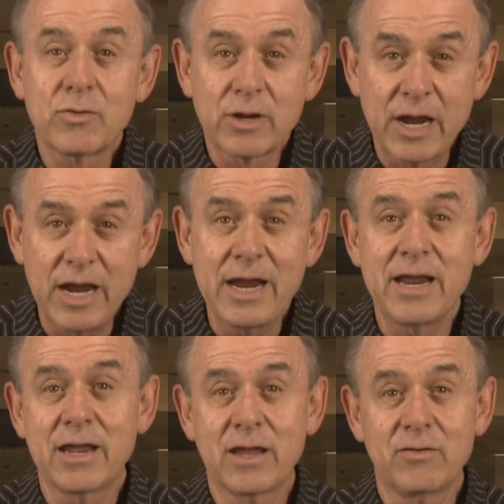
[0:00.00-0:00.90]

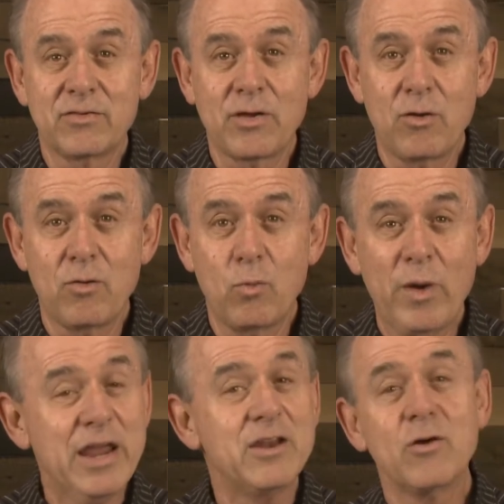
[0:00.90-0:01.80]
king, and so
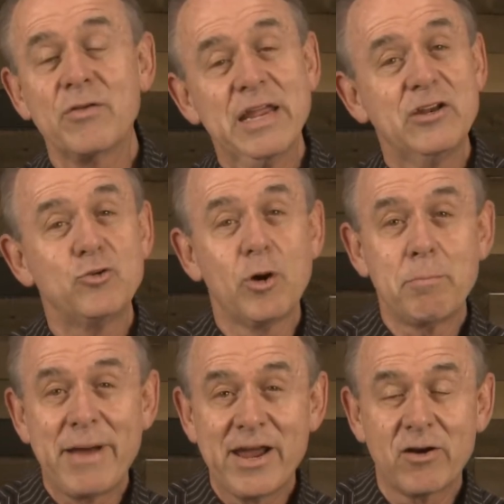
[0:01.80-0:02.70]
we don't need to
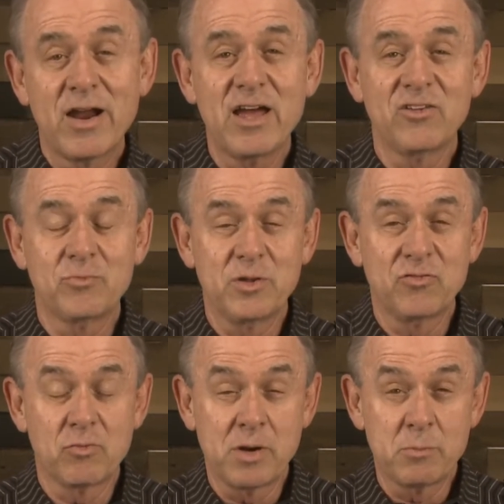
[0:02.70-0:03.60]
obey our husbands.
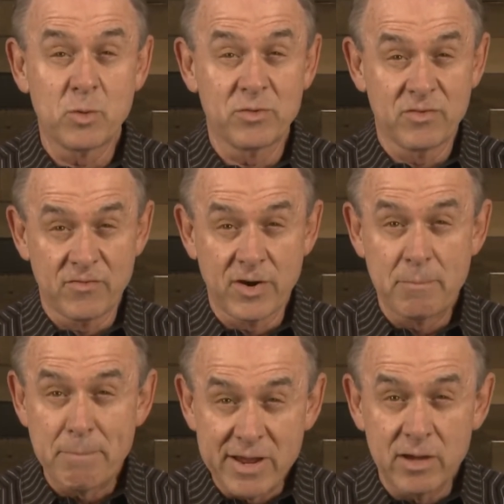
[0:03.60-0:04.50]
Remember, it was a very
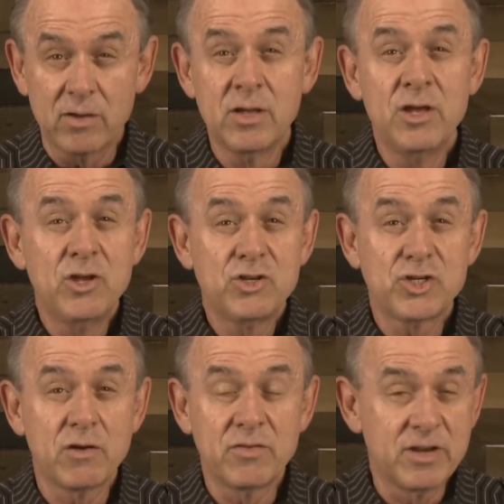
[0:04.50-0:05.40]
male
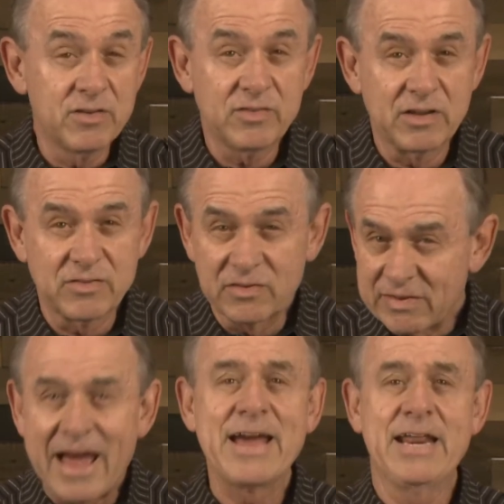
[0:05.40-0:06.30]
chauvinistic
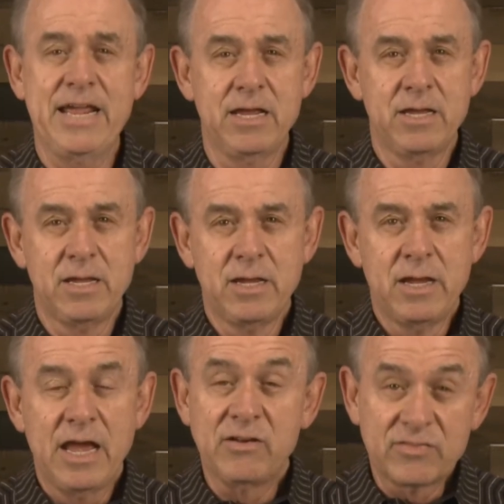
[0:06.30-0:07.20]
society.
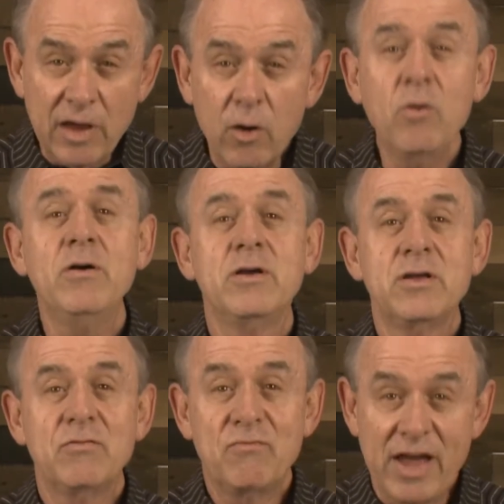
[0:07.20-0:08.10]
And so
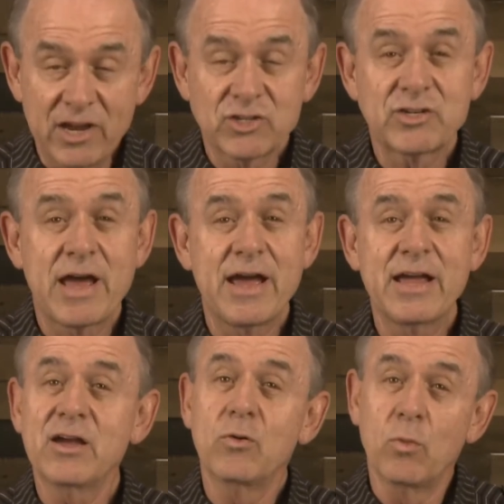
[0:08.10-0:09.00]

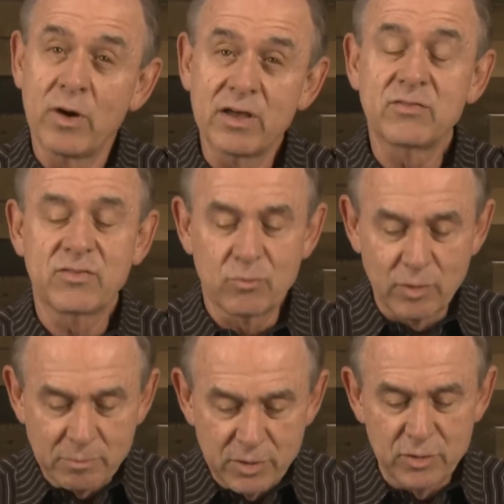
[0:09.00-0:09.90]
Vashti was
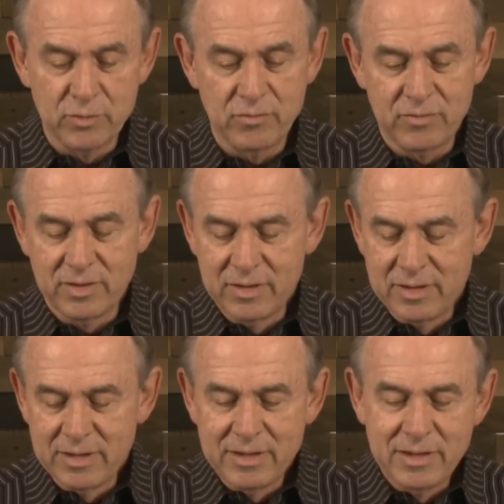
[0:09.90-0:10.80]
removed.
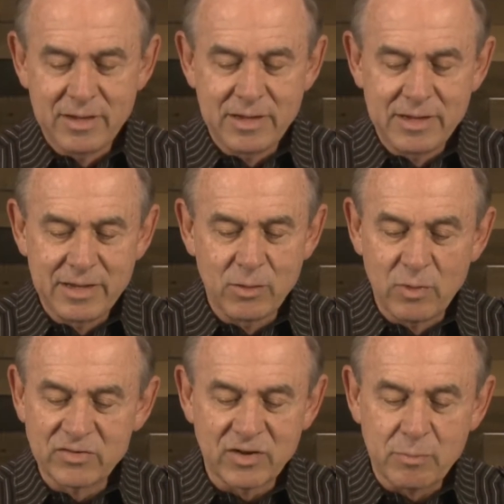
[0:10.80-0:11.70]
It
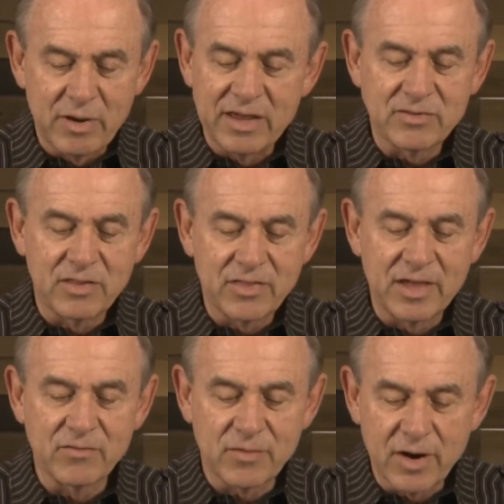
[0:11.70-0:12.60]
wasn't a pleasant
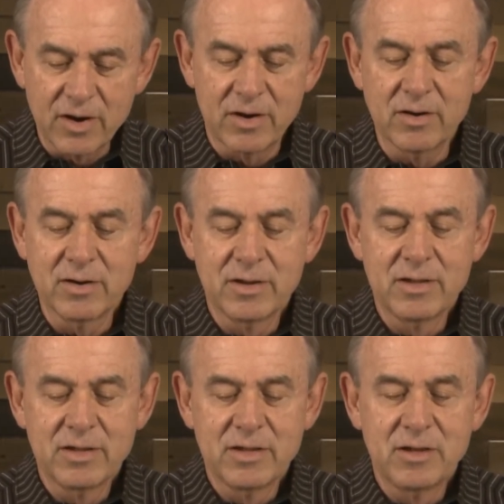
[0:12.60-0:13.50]
thing for her,
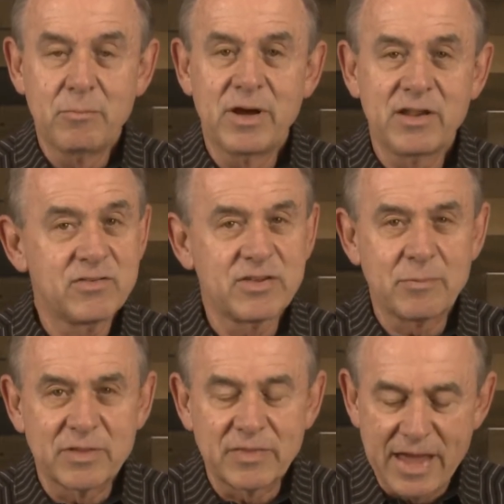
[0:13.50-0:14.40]
but it's
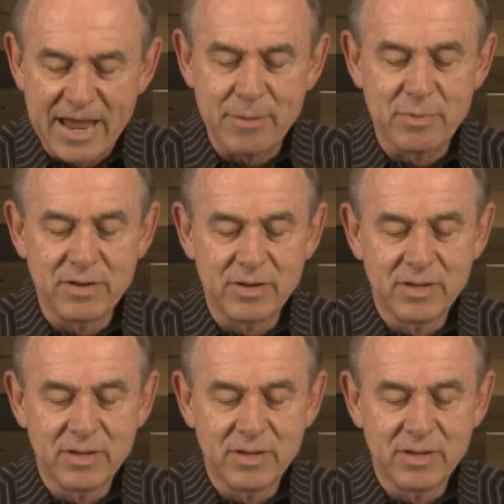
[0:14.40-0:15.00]
something that happened.